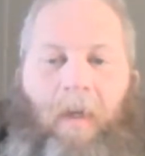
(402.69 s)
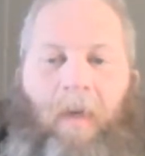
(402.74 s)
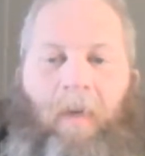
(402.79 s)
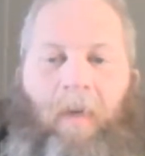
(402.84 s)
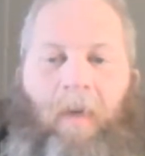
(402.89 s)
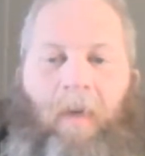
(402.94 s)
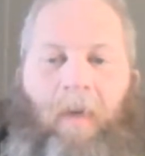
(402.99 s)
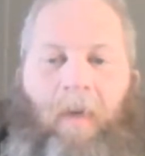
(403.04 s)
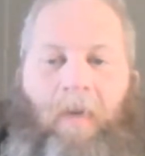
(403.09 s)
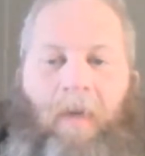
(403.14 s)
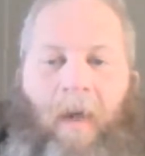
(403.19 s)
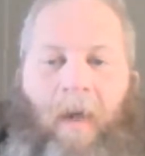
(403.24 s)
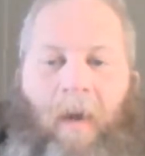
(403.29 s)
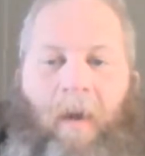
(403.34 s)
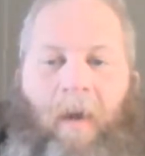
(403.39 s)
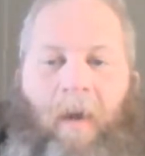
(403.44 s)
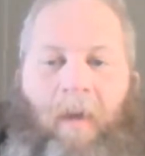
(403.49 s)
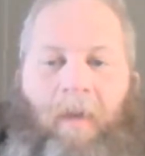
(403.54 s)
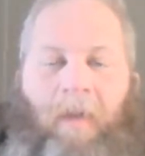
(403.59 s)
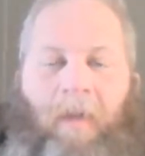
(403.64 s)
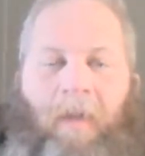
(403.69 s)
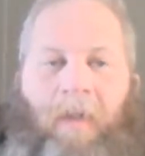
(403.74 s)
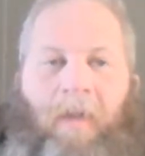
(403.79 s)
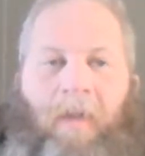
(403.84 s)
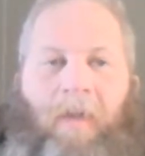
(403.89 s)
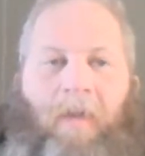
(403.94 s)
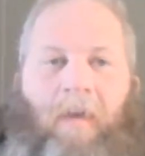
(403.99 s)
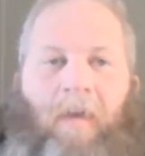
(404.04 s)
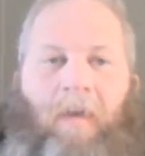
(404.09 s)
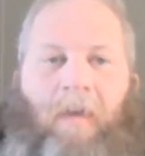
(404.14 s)
give you a little shout out
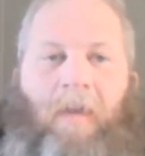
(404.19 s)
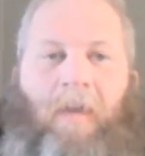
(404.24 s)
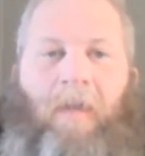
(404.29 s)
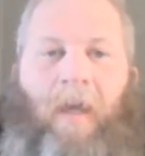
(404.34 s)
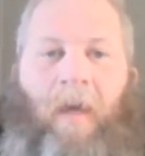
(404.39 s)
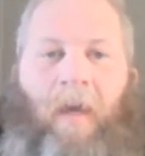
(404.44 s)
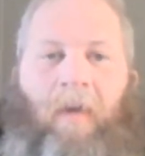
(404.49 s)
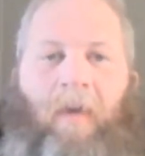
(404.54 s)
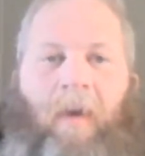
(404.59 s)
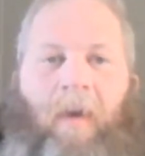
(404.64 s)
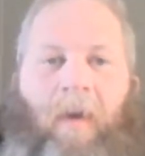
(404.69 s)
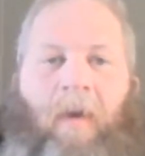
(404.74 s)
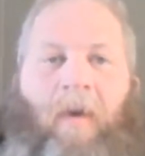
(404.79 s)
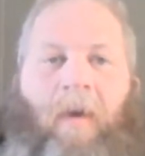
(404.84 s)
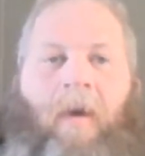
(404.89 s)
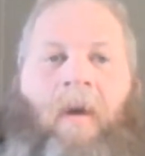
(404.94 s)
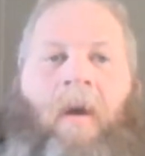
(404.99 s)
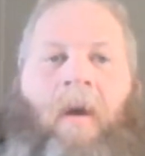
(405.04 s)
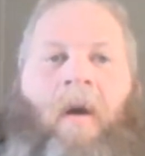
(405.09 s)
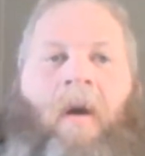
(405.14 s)
on the channel here.